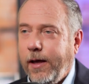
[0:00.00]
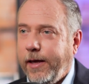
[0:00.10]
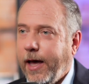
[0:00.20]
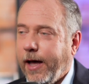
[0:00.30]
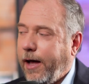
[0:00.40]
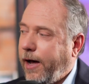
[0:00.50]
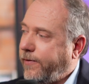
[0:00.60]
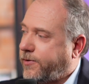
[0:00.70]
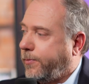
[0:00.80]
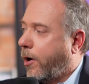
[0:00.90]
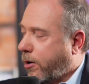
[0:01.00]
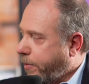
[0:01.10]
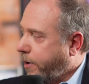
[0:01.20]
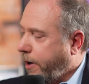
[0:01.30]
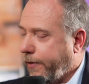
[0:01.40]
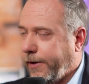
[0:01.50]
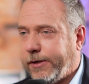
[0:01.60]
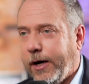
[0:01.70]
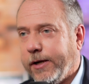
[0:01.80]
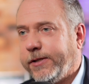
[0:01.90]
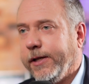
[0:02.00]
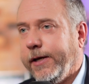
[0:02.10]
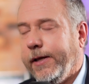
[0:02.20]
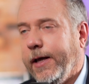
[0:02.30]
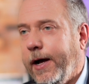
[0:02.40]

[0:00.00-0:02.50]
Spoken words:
Yeah, I have some heartburn on this, honestly.